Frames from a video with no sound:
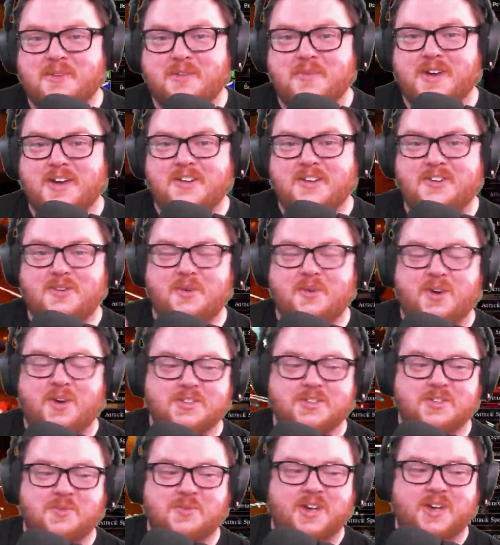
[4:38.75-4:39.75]
I do
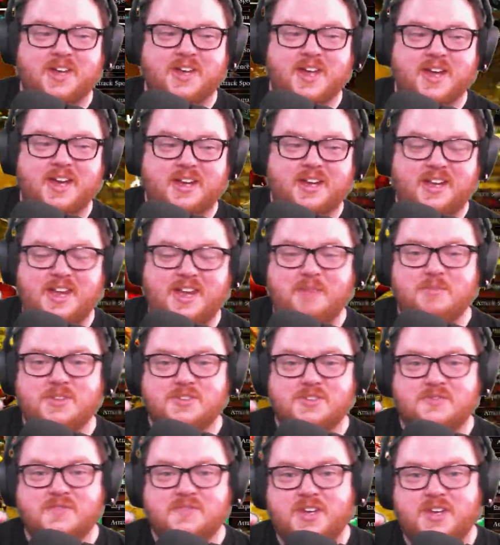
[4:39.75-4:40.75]
also want to kind of keep
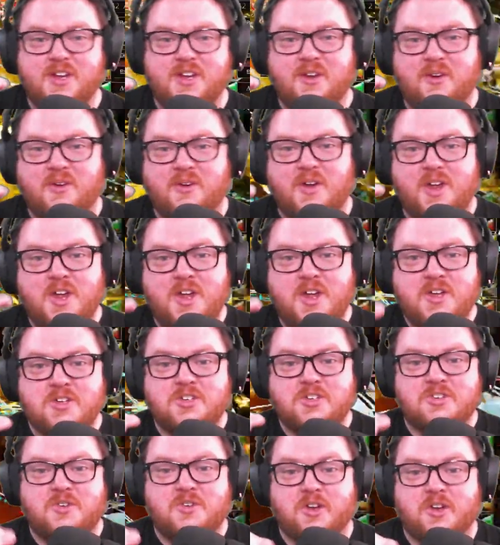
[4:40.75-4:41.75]
this video
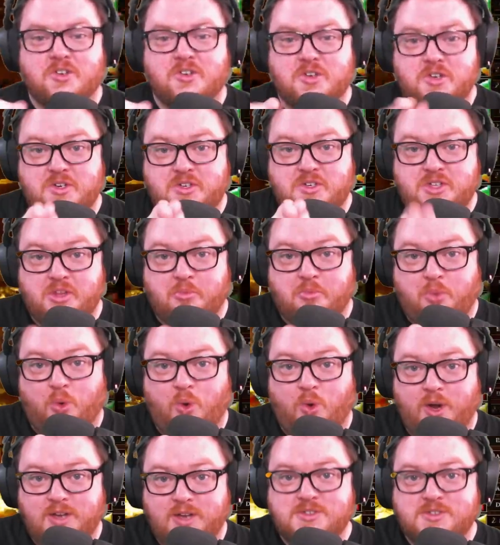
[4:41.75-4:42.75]
structured and to the
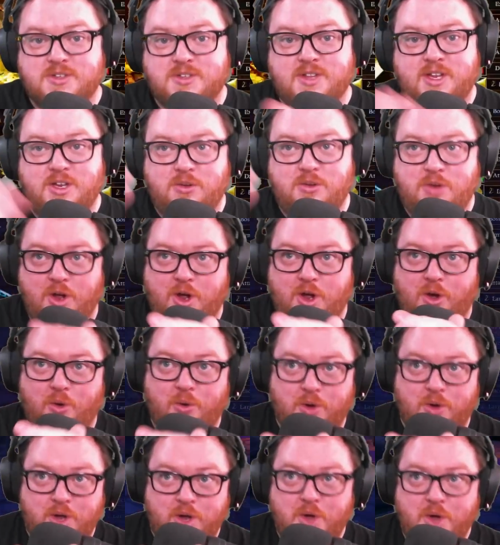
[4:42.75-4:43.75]
point so that you know
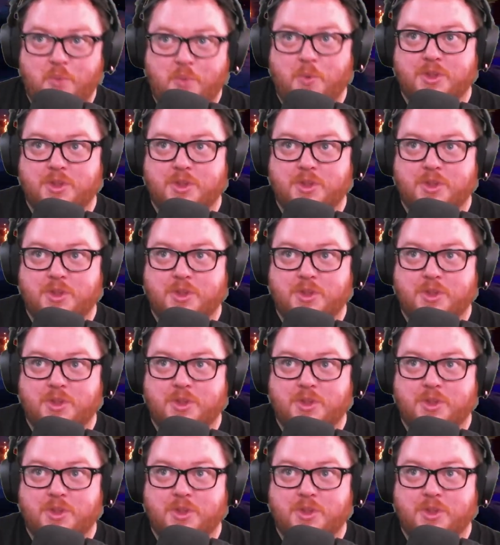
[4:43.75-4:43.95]
what the